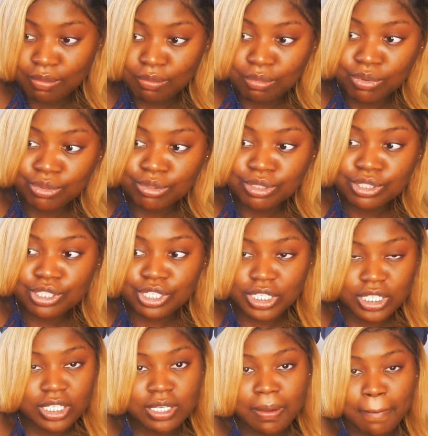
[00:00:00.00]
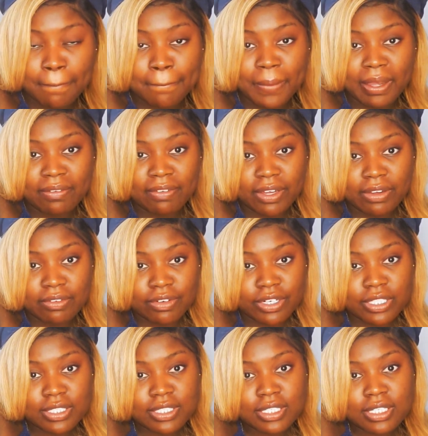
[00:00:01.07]
Munchi, my
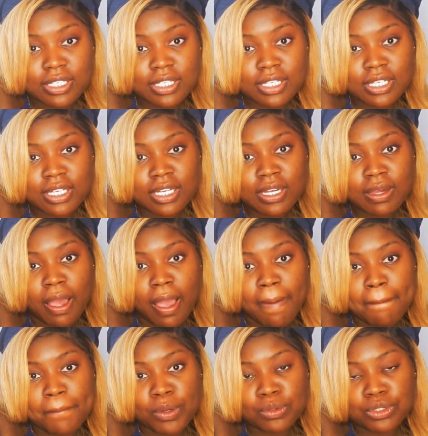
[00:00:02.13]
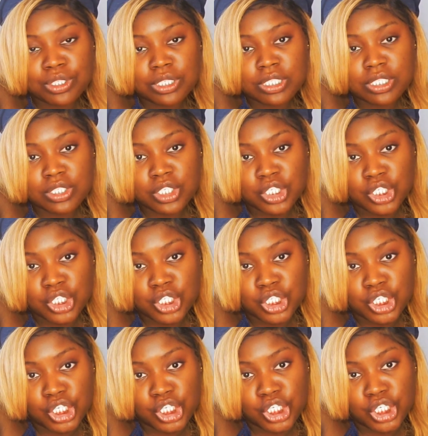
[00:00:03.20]
favorite. Munchi's
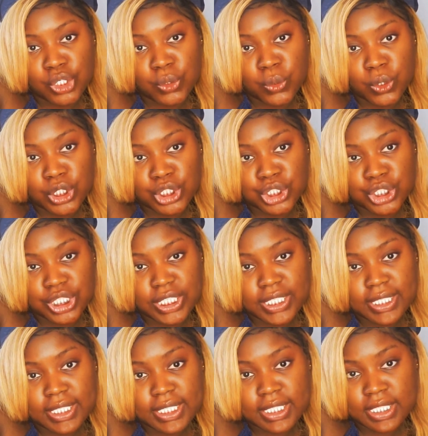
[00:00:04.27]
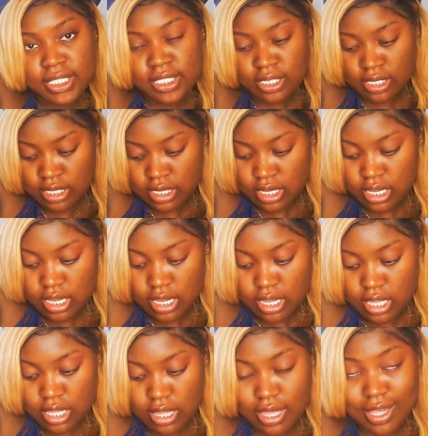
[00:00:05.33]
gorgeous.
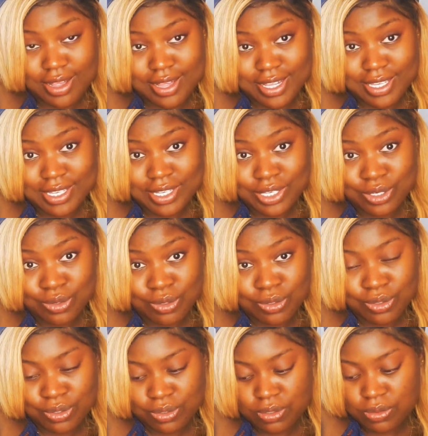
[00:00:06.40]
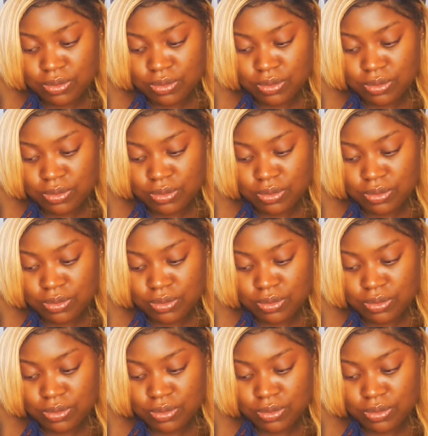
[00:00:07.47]
And then Lizzie's also